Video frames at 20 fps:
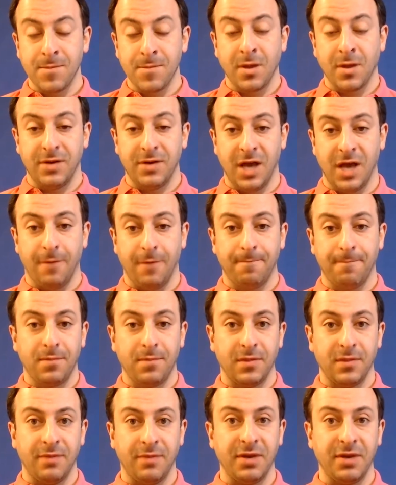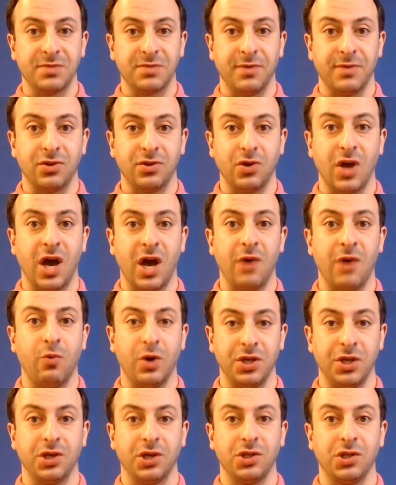Now, let me explain to you what
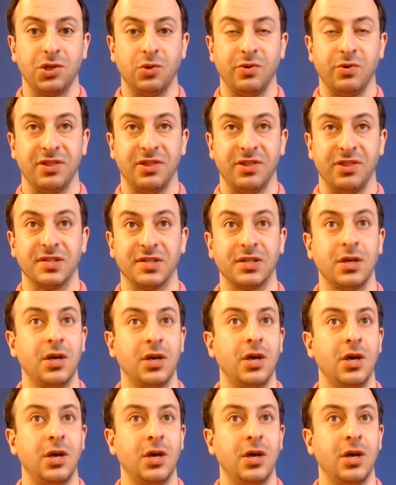you can do with these.